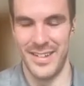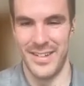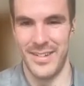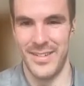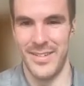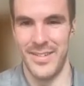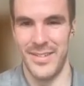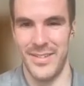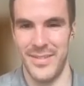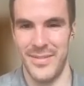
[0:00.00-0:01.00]

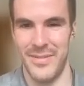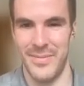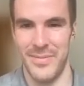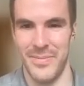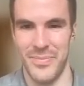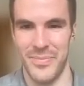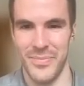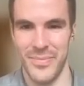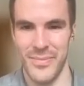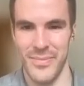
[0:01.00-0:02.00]

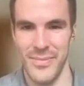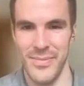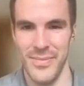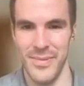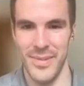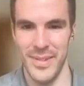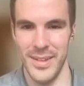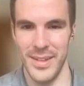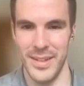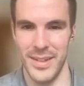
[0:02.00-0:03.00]
No words are spoken by the person on screen.